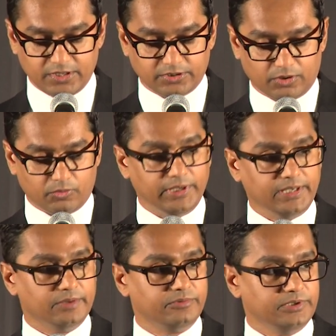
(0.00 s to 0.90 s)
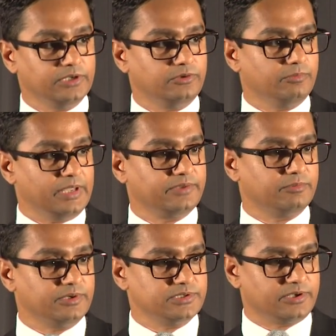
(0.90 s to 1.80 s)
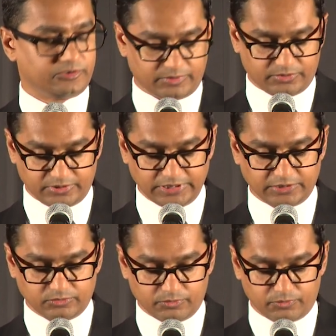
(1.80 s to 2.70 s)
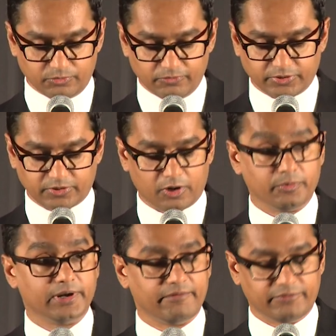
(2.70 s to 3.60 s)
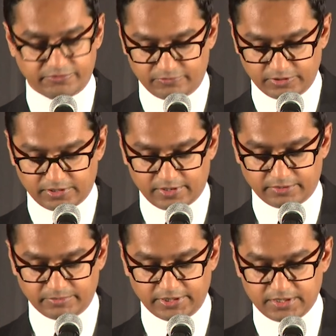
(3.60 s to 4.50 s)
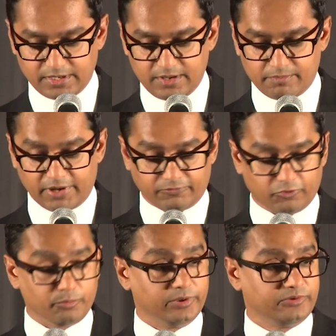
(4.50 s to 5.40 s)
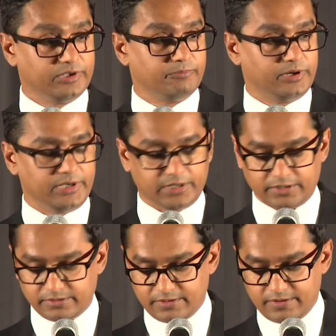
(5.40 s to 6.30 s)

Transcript: the OEMs needed to make some adjustments, needed to improve on corporate average fuel economy by 4% per year